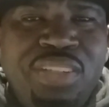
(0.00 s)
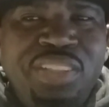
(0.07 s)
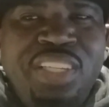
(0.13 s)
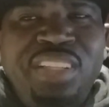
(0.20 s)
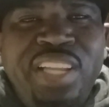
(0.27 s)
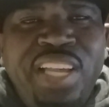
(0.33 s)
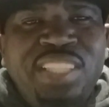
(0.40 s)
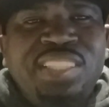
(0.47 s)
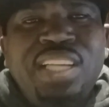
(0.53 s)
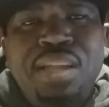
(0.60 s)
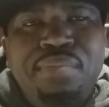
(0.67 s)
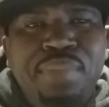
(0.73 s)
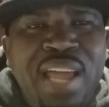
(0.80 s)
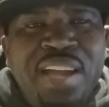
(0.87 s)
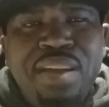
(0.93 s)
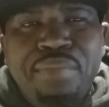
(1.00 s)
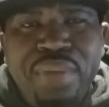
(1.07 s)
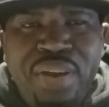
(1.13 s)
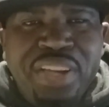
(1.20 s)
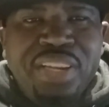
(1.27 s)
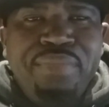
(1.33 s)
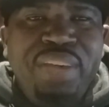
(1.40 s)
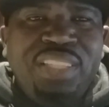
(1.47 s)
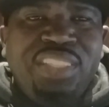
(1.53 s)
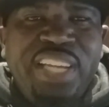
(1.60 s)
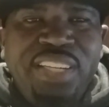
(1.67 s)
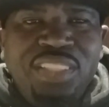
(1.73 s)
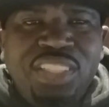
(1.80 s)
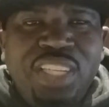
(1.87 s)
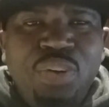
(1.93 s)
the next time a black American man tell
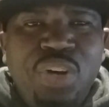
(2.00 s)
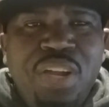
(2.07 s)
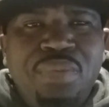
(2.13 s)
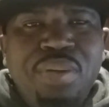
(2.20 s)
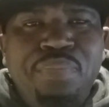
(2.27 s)
you, say, whatever,